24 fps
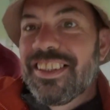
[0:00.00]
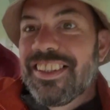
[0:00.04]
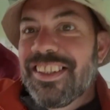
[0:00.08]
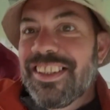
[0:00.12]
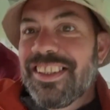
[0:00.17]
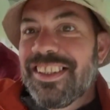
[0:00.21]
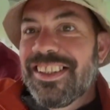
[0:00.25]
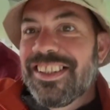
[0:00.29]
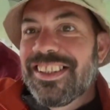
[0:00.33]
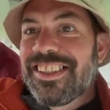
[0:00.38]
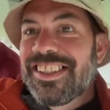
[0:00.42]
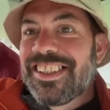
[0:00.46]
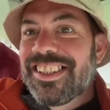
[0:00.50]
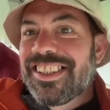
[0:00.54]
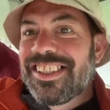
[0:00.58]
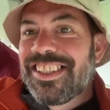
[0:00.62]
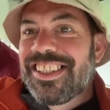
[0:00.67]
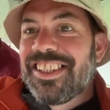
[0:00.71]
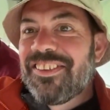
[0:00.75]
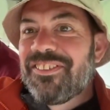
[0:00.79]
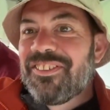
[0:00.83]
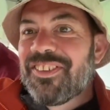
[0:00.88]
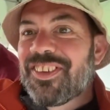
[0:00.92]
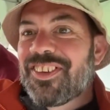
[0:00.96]
It's
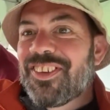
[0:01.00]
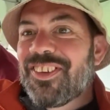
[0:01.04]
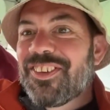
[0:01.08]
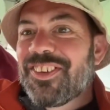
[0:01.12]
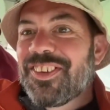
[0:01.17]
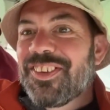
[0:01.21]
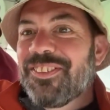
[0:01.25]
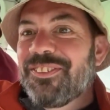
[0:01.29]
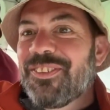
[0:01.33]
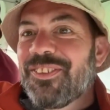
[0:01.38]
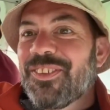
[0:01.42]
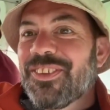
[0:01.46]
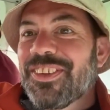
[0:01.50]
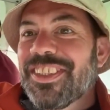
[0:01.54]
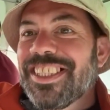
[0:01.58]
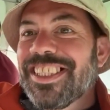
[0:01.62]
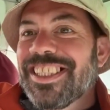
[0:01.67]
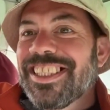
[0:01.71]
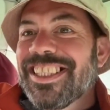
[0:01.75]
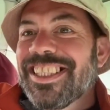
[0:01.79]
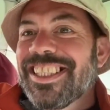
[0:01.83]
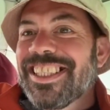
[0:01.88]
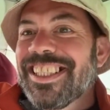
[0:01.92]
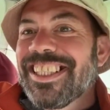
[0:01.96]
seven o'clock in the
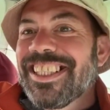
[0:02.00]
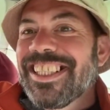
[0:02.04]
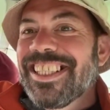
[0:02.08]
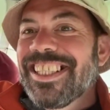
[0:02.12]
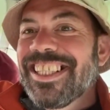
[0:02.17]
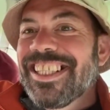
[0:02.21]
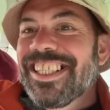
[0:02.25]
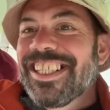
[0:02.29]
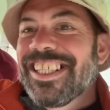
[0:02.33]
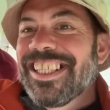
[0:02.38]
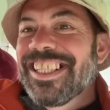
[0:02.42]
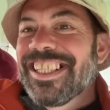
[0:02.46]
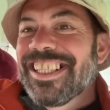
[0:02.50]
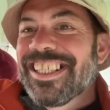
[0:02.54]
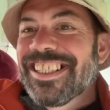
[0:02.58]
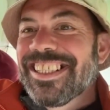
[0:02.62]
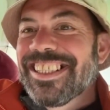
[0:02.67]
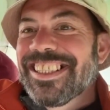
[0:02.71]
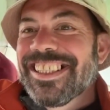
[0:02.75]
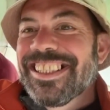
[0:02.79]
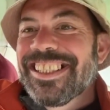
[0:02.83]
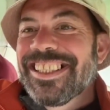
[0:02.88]
morning uh,